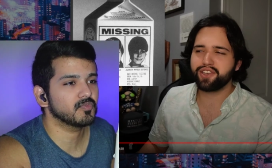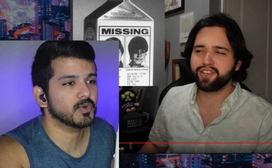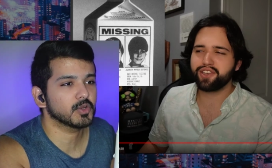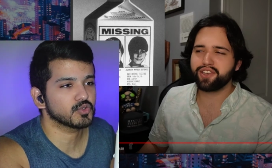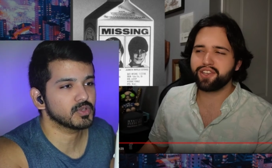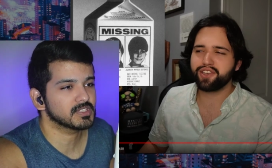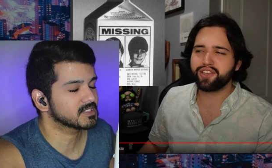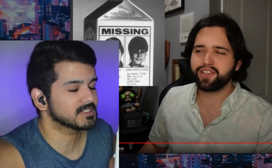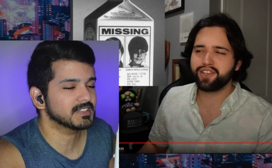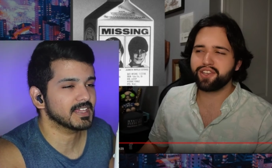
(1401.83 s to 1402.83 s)
Speaker 1: one or two
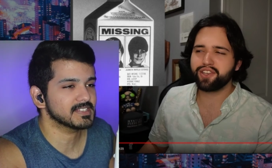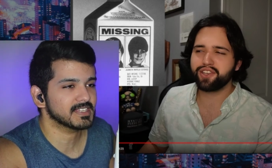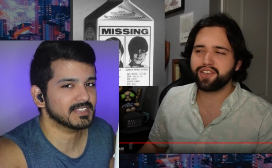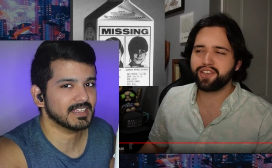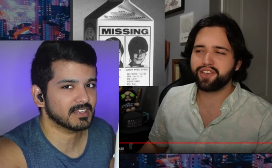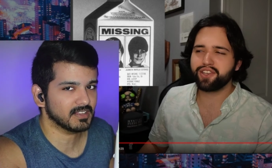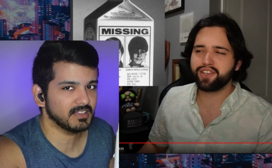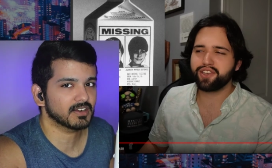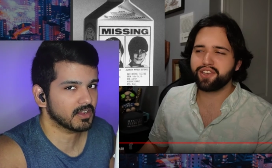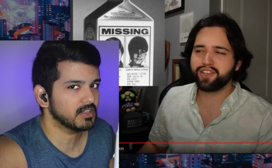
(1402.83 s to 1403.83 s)
instances, like you said, that
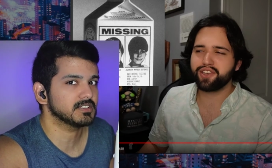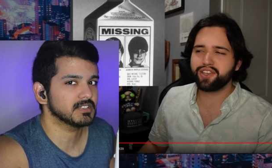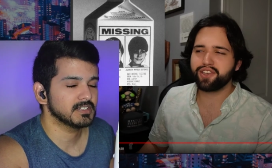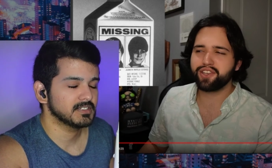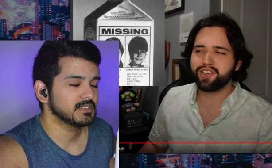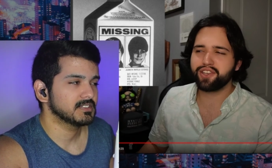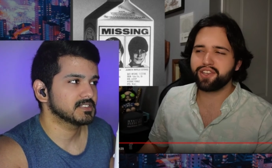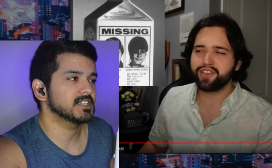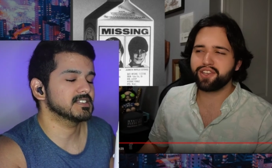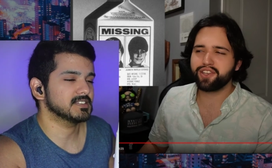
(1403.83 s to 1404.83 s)
clear cut
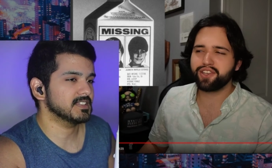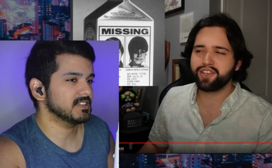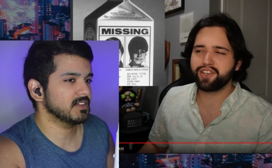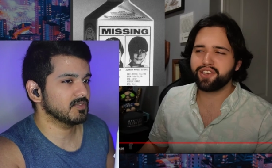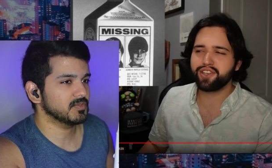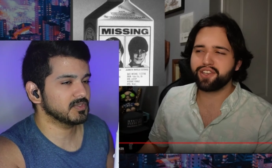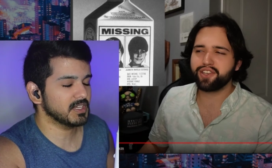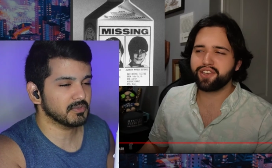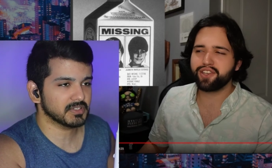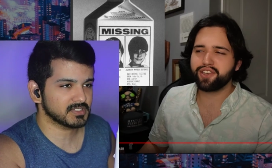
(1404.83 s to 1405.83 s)
says that
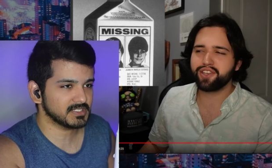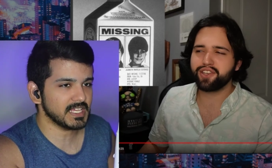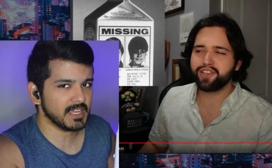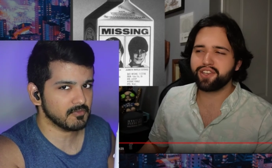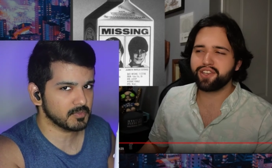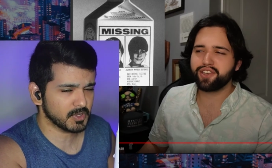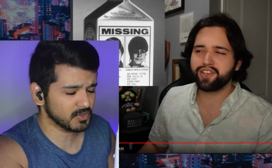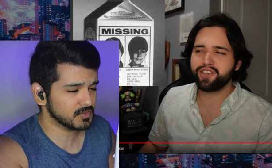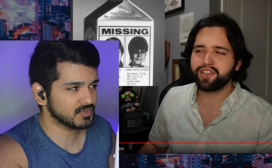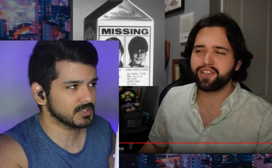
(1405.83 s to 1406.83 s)
they were saved
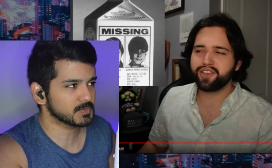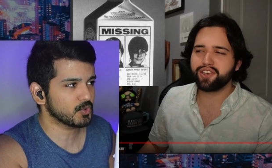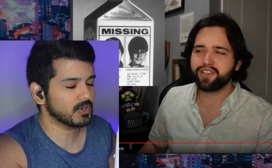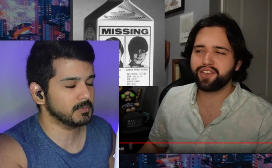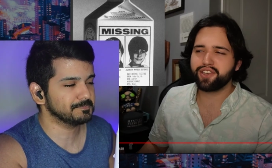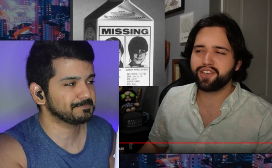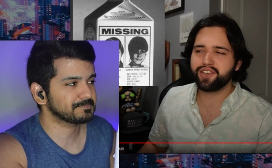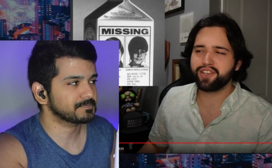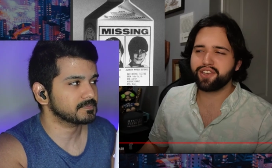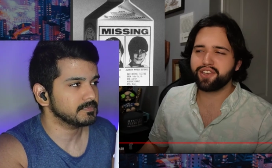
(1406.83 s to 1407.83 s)
because of this program.
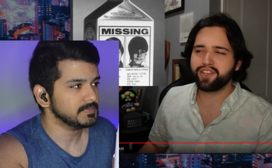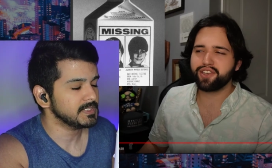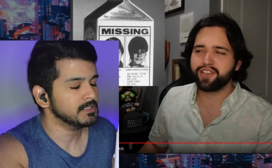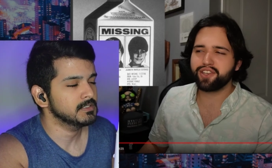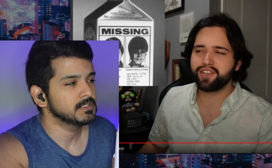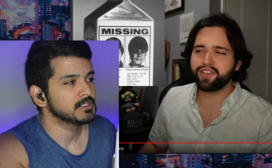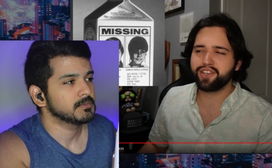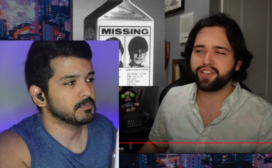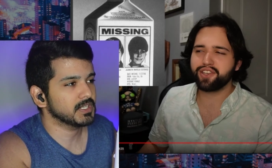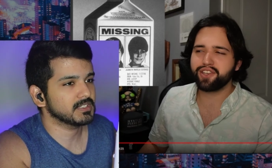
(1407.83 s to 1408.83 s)

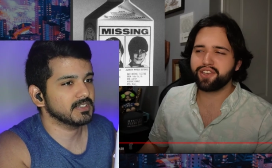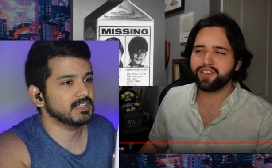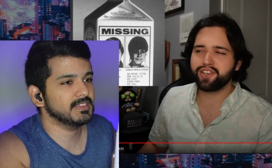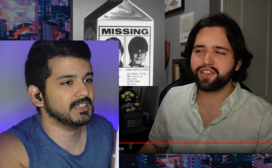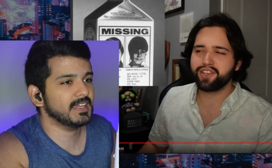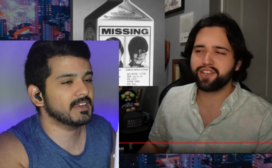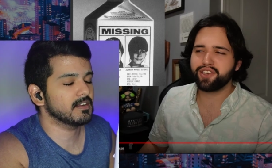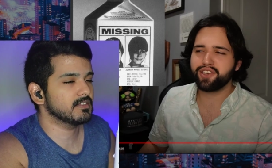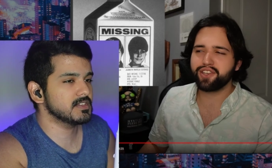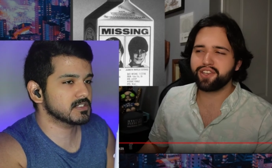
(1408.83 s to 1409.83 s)
But in the
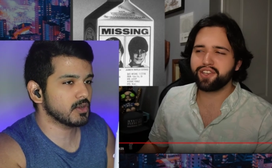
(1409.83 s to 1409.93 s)
end, this